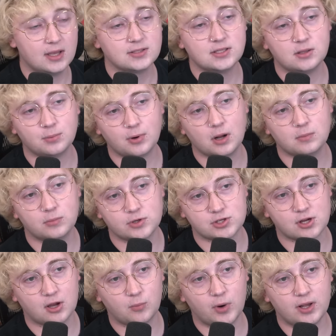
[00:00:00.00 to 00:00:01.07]
See, the problem with
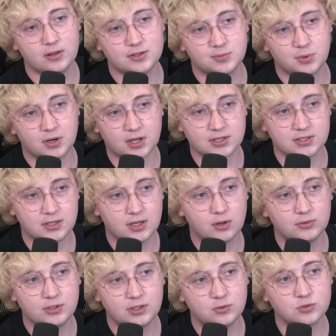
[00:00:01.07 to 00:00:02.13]
Sean Whalen's book is that he
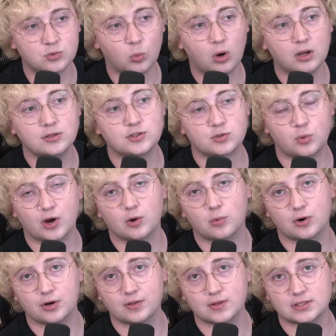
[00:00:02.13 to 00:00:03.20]
only used one swear
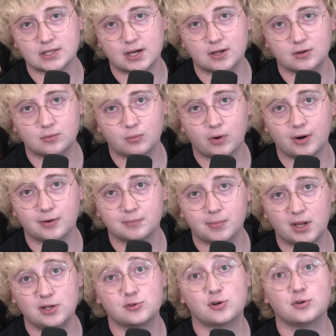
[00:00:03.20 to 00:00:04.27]
word in the title, where
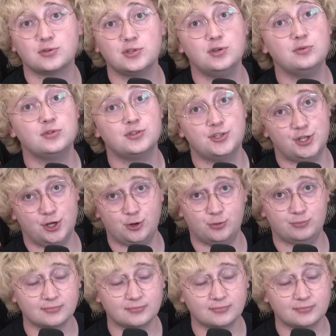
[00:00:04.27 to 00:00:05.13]
Bedros used two.